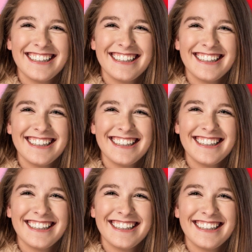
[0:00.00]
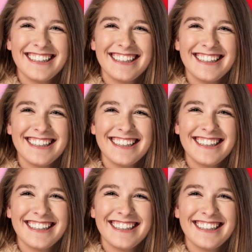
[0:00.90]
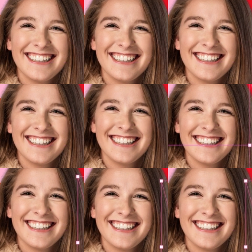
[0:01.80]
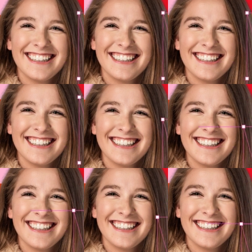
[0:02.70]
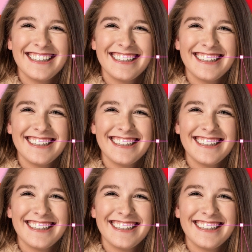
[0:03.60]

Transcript: Oops, it's tiny. As you can see over here,